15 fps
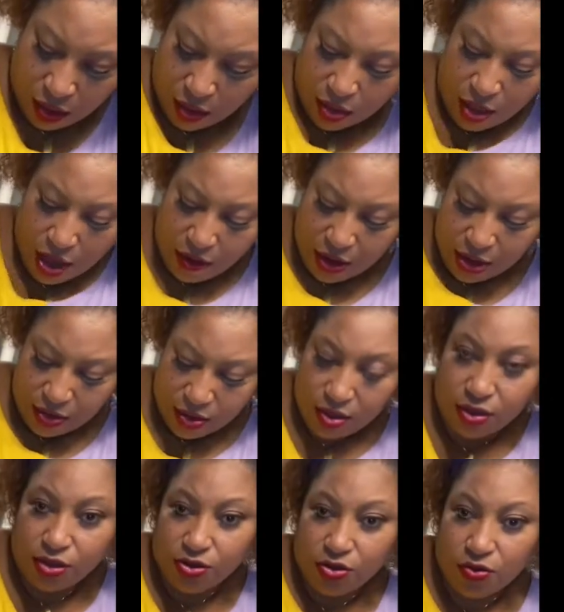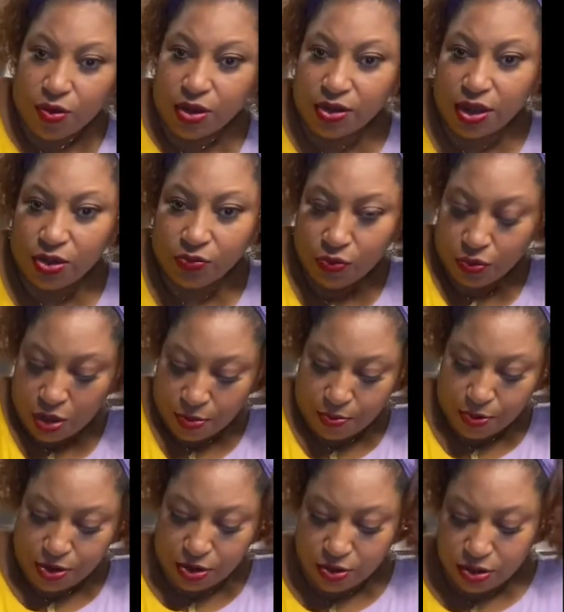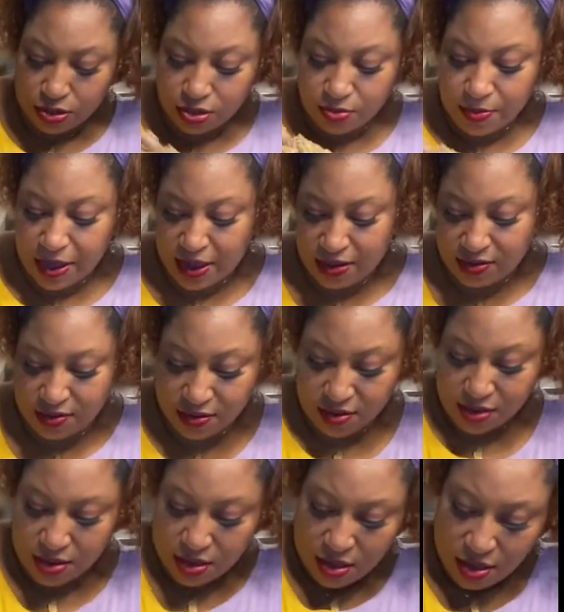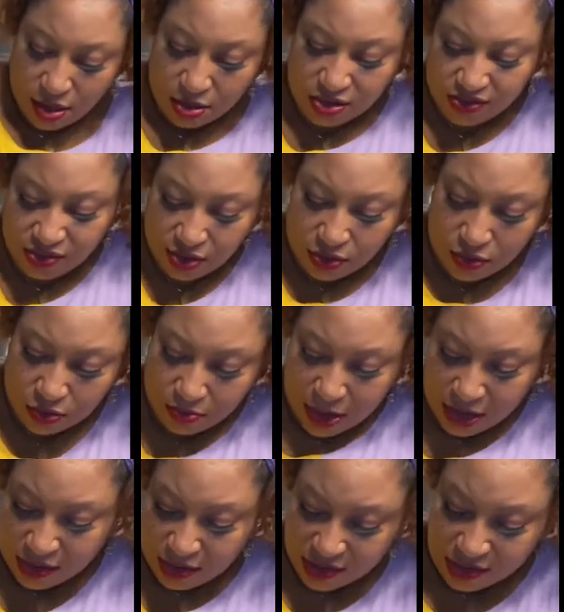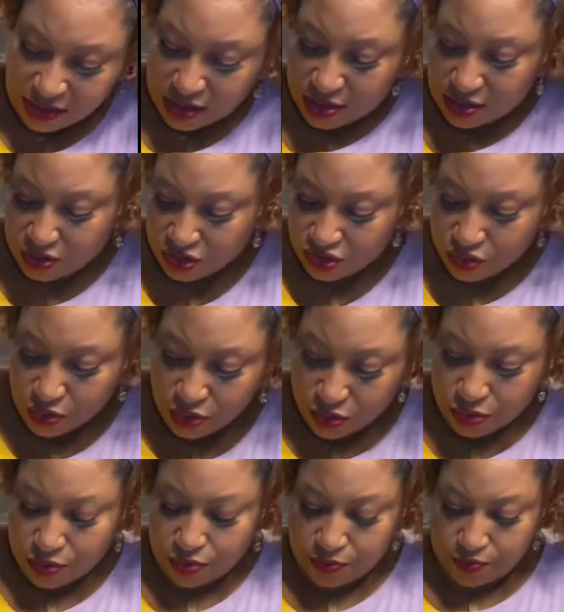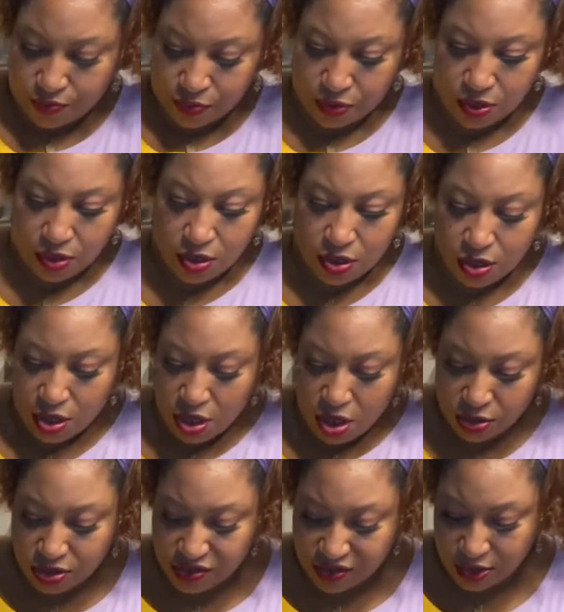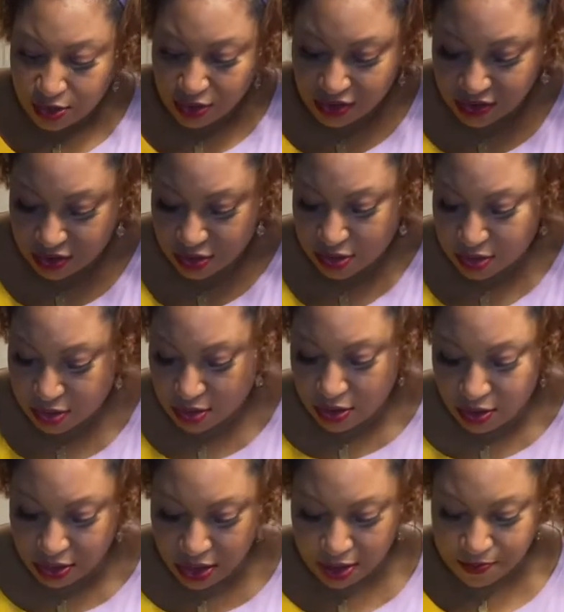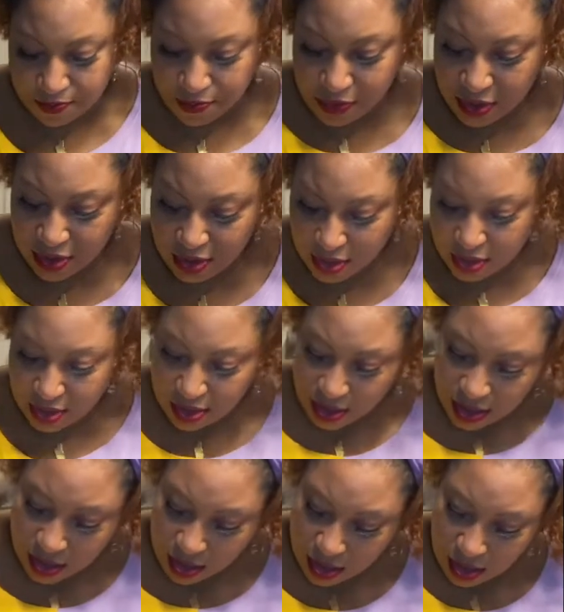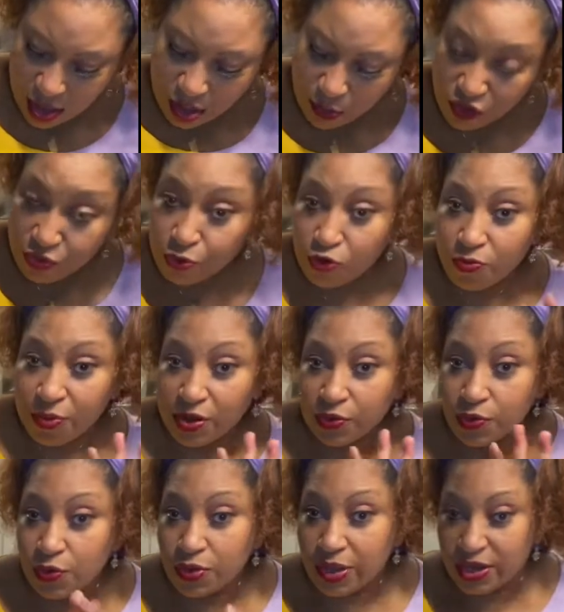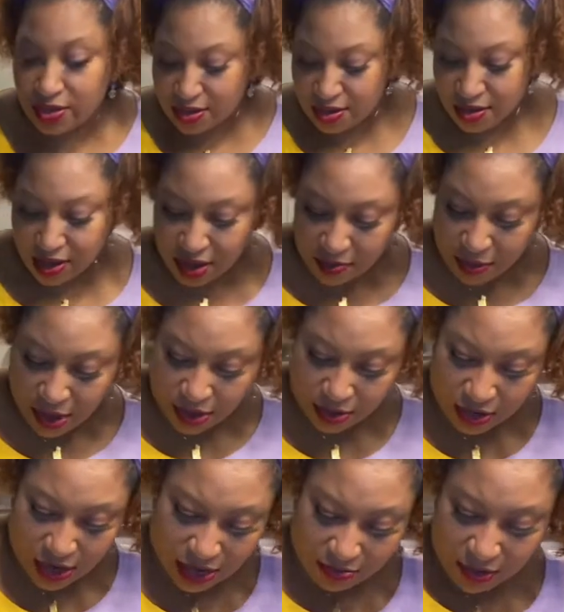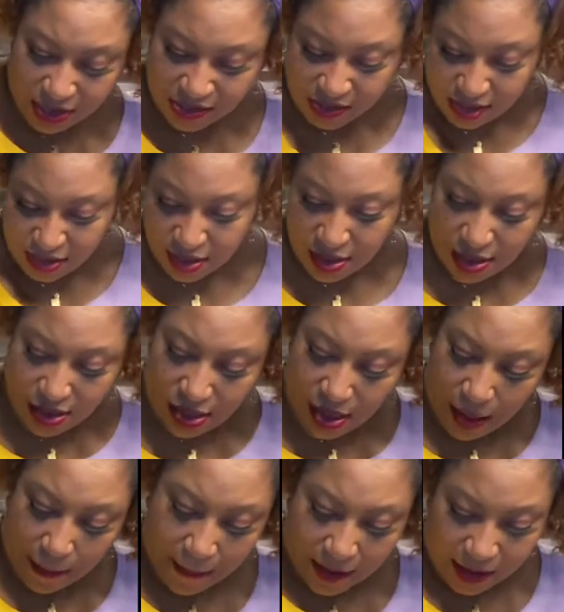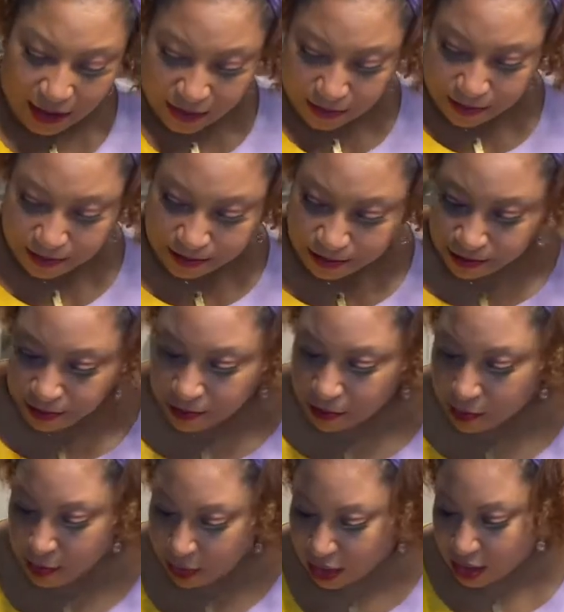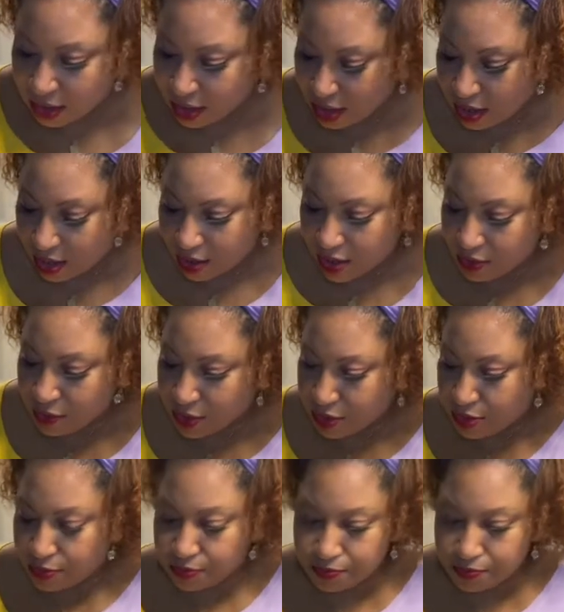All right, you know what? I'll put it out on the mat, on a silicone mat to show you how this looks. Okay, almost broke my rule and got my other hand messy, but yeah, here we go.